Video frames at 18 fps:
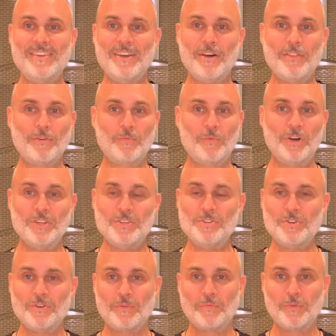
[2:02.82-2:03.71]
other one
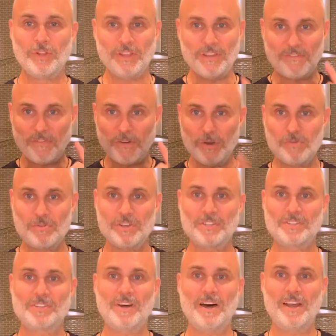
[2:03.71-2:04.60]
you're really
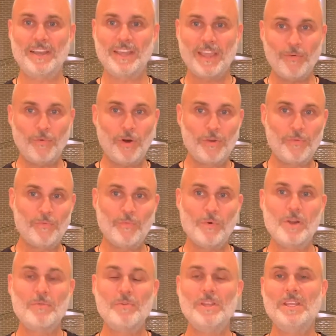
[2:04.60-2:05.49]
focused on, okay, what do, what
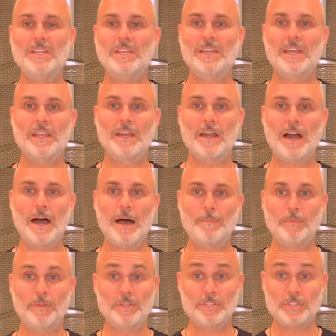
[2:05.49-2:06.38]
do we need to get
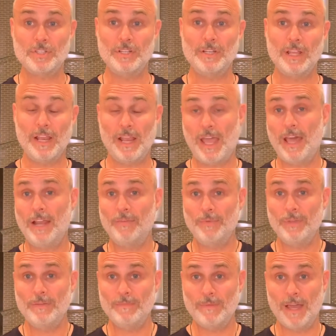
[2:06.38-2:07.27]
accomplished, and, and how do
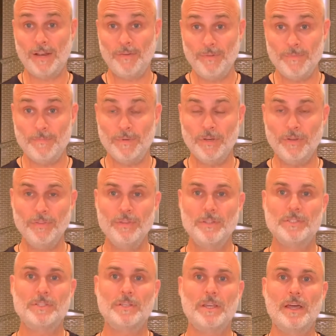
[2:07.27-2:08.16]
we how do we build this
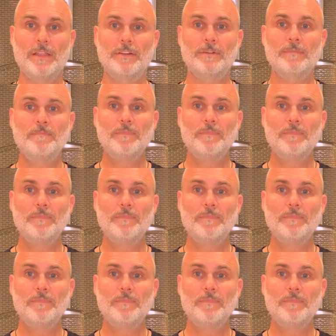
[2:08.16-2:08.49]
together?